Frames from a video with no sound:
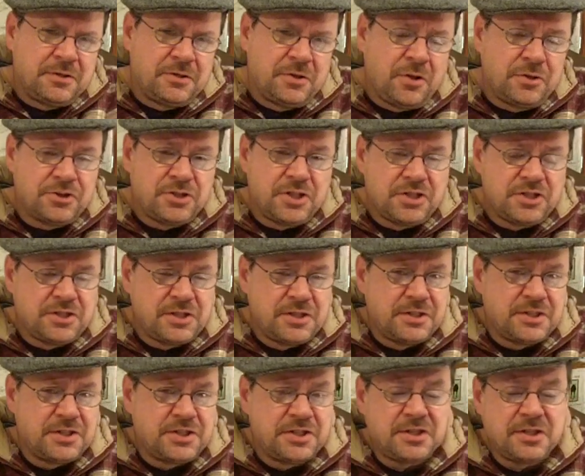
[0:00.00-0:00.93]
not just
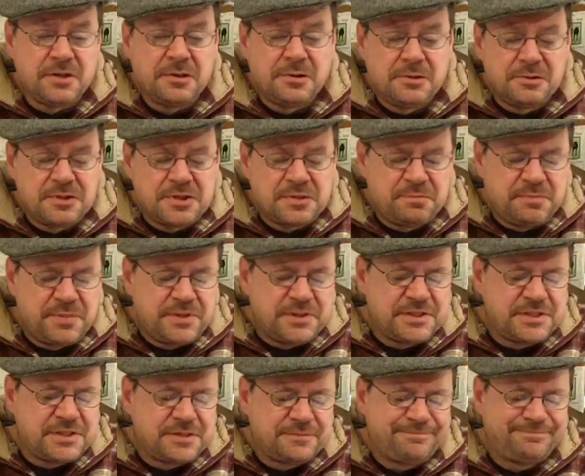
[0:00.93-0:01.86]
in the stills
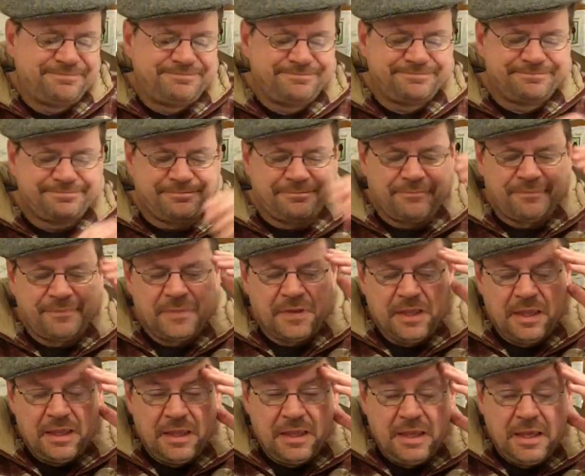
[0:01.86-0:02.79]
but
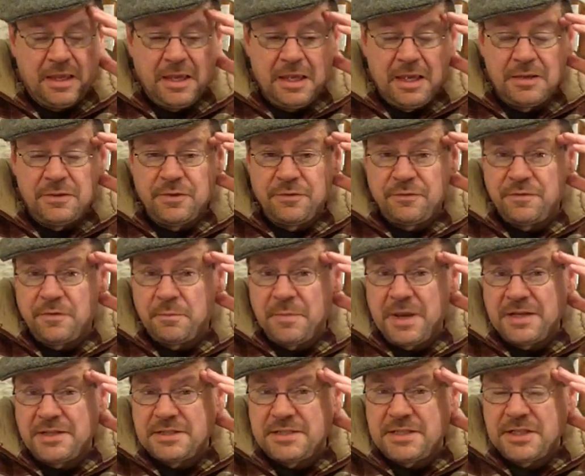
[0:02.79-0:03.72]
in the
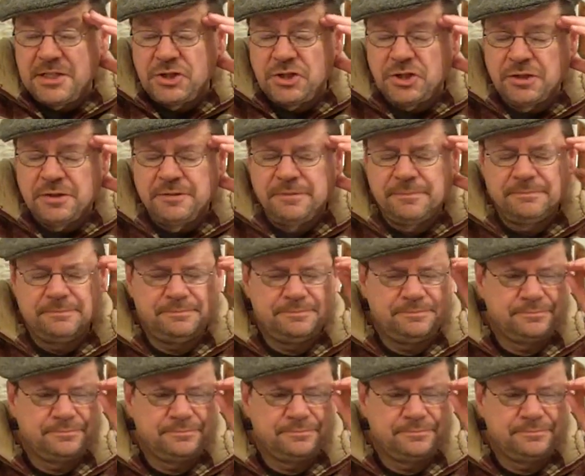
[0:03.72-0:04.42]
fermentation.